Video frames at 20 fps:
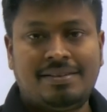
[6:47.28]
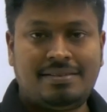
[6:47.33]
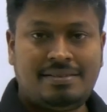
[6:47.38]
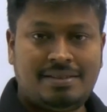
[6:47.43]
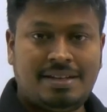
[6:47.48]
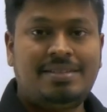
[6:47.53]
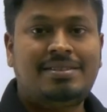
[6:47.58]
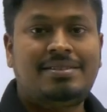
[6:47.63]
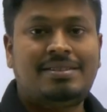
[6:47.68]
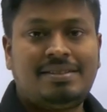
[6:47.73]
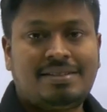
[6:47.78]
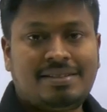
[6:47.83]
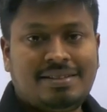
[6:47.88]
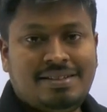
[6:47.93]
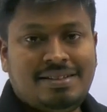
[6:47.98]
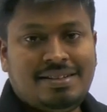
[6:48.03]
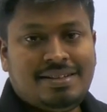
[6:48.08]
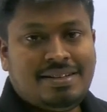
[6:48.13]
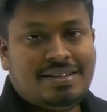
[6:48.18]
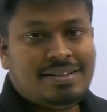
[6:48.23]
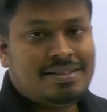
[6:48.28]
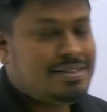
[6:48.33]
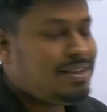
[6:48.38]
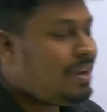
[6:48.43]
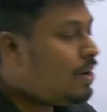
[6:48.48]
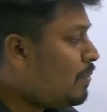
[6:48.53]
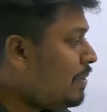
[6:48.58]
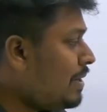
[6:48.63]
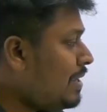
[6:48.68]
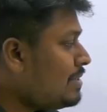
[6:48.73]
That's it. See
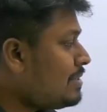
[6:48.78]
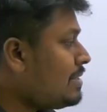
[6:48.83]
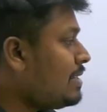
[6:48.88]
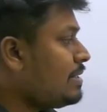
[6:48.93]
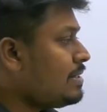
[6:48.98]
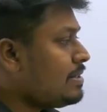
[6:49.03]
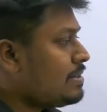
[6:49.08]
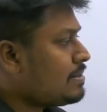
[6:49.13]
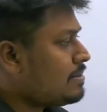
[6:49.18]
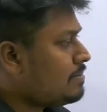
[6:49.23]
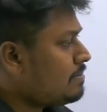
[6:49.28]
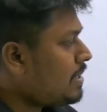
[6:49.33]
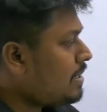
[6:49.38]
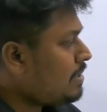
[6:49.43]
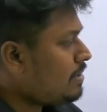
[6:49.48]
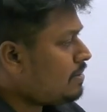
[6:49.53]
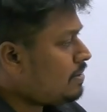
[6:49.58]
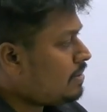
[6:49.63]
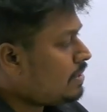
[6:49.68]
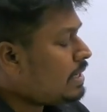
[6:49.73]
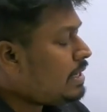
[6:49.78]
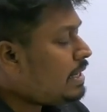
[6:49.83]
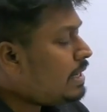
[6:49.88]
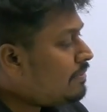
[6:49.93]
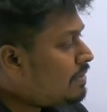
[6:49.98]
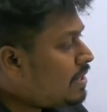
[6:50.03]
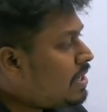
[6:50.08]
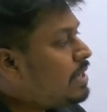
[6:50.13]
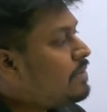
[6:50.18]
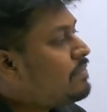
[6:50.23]
how easy it is, right?
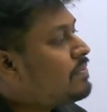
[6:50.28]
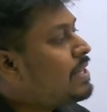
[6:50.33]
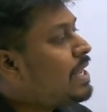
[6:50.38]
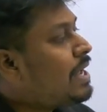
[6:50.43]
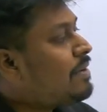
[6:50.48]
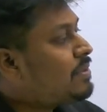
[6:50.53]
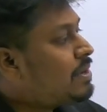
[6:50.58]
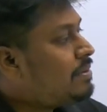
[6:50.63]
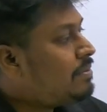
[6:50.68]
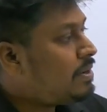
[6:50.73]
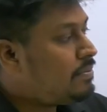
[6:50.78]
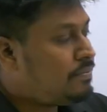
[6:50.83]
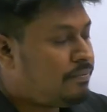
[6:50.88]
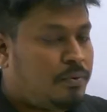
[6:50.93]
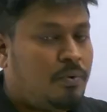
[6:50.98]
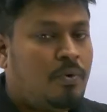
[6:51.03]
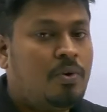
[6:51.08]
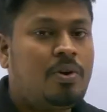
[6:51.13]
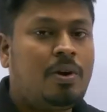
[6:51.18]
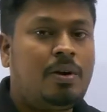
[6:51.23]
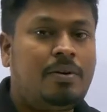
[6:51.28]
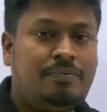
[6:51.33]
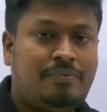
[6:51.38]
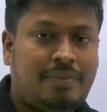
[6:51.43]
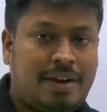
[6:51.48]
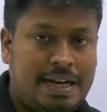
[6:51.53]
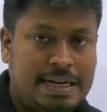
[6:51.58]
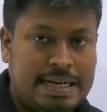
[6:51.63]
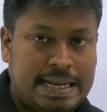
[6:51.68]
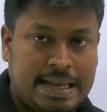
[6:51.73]
Even if they have given 4 or
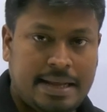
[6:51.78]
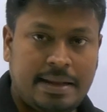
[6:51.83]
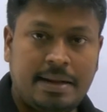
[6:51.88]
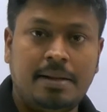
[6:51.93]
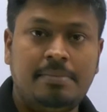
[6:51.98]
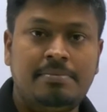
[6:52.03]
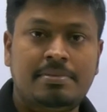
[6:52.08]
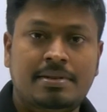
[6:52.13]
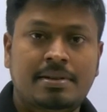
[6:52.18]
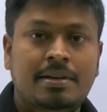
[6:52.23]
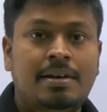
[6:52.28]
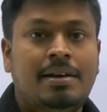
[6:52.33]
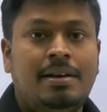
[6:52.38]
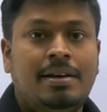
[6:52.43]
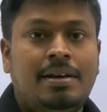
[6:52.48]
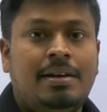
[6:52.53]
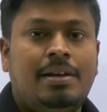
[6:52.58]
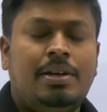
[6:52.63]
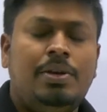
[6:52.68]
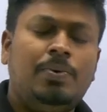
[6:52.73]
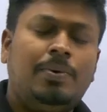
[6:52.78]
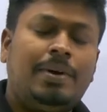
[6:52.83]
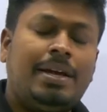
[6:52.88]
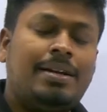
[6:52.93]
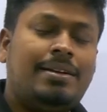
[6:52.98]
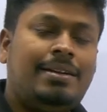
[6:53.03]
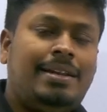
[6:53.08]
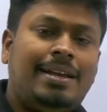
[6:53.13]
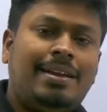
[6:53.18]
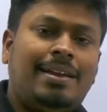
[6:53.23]
5 diagrams, you
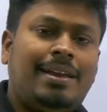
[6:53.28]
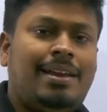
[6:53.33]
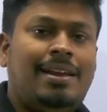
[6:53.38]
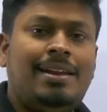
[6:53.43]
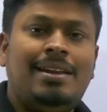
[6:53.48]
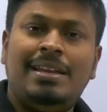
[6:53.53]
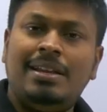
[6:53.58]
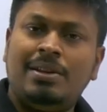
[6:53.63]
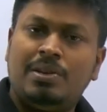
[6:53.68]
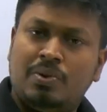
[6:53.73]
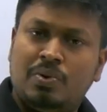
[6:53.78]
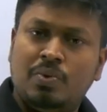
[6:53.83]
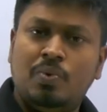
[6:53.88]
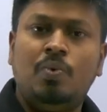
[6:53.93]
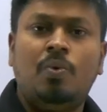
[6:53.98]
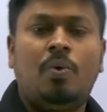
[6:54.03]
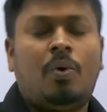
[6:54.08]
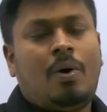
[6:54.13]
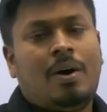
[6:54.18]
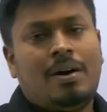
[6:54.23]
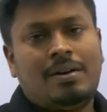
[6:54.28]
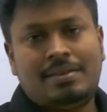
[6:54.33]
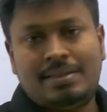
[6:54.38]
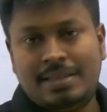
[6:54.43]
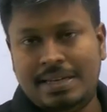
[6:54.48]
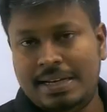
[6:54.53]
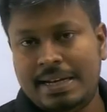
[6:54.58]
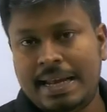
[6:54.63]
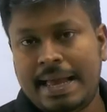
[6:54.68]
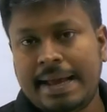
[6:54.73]
can take any 2 or
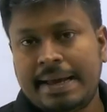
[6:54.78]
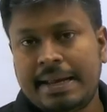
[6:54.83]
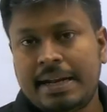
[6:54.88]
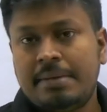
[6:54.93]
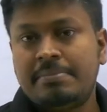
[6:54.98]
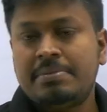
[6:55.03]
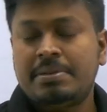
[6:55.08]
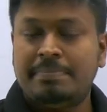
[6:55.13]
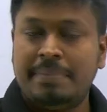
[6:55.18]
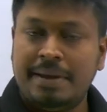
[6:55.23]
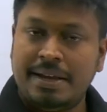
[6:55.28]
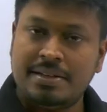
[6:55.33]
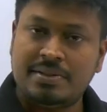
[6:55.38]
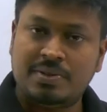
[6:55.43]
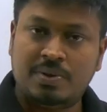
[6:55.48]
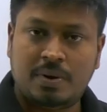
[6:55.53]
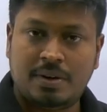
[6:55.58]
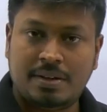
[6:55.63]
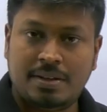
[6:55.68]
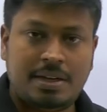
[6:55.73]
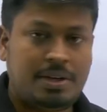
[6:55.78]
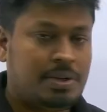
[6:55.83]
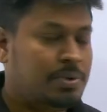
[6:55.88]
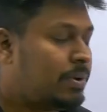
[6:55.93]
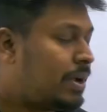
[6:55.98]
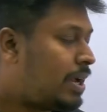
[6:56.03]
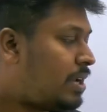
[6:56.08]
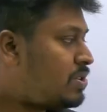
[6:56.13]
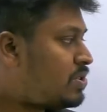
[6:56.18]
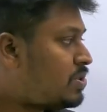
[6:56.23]
3 diagrams. Based on that, you
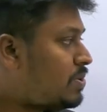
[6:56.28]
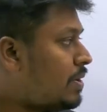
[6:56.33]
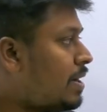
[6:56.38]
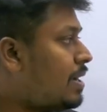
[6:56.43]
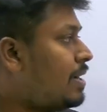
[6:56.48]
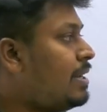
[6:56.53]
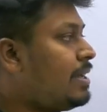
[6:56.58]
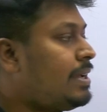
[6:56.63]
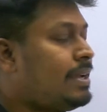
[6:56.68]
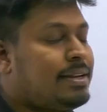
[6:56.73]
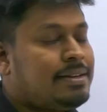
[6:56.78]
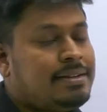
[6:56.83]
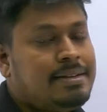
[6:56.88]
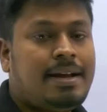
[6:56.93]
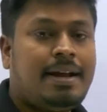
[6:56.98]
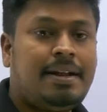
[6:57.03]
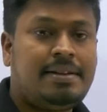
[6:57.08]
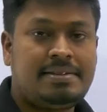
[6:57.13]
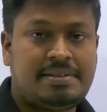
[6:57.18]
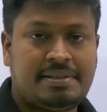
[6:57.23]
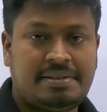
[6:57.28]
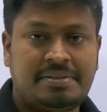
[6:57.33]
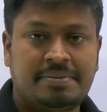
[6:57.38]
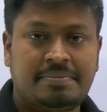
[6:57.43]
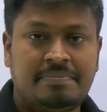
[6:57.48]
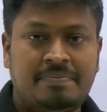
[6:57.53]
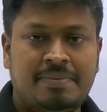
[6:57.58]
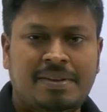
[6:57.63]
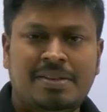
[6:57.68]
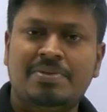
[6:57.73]
can surely get the answer.
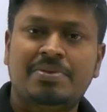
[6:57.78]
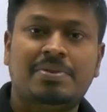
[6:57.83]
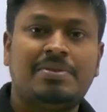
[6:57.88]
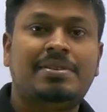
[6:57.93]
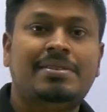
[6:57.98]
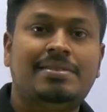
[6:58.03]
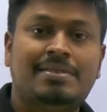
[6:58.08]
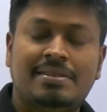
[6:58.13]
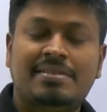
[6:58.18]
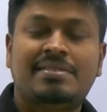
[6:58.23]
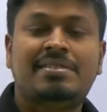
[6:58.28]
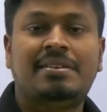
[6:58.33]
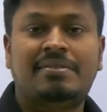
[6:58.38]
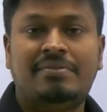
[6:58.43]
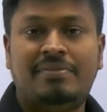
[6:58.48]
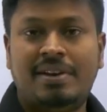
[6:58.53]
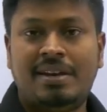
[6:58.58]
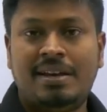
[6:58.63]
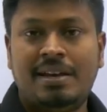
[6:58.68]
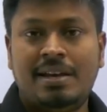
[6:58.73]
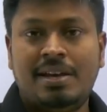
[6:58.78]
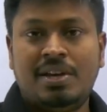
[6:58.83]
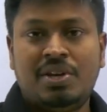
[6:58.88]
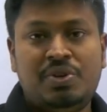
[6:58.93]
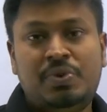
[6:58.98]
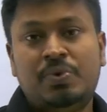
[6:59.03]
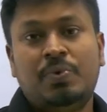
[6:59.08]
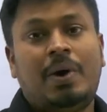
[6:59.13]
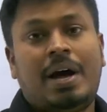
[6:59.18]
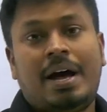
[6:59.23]
So this is the way
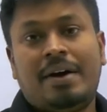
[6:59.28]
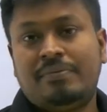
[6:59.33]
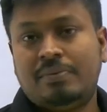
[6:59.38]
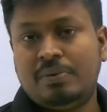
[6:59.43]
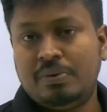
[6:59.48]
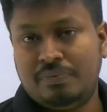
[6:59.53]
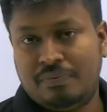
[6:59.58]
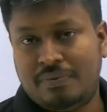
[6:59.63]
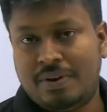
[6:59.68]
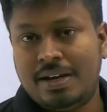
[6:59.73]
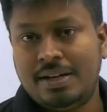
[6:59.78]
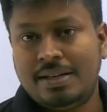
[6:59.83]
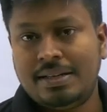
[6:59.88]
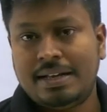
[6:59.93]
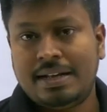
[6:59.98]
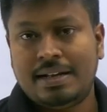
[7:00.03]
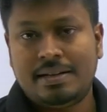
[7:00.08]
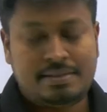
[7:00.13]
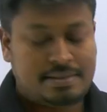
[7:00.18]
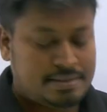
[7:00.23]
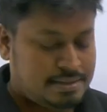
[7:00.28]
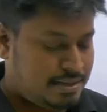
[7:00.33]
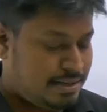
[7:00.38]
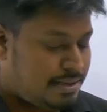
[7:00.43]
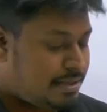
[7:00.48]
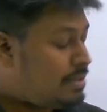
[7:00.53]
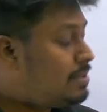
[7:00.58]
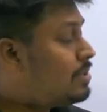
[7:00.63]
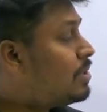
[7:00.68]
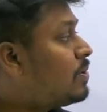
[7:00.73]
you have to find the answer
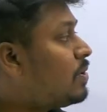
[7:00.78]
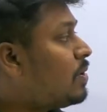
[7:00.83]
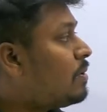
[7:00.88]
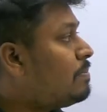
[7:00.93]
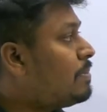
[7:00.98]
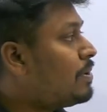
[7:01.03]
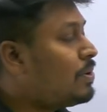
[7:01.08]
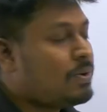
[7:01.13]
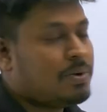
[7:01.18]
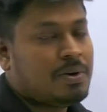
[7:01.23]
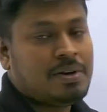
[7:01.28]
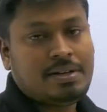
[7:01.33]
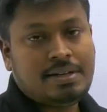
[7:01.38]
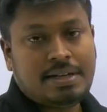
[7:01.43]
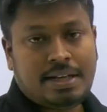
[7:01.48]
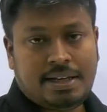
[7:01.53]
in the topic called